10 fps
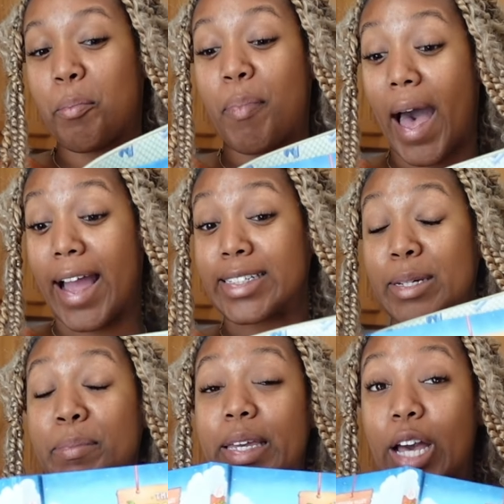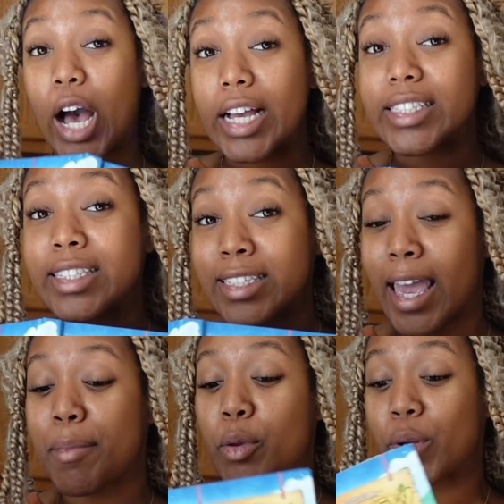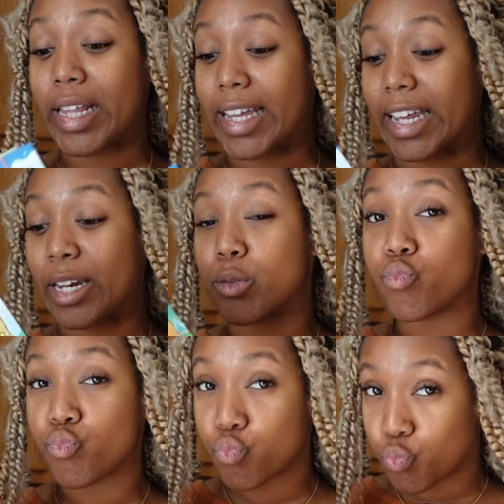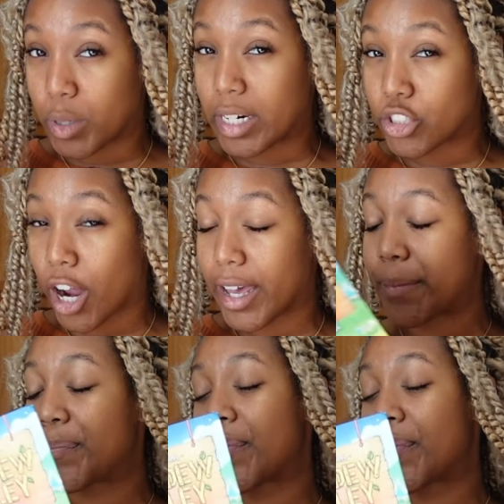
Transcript: But because it's gaming related, we're gonna try it.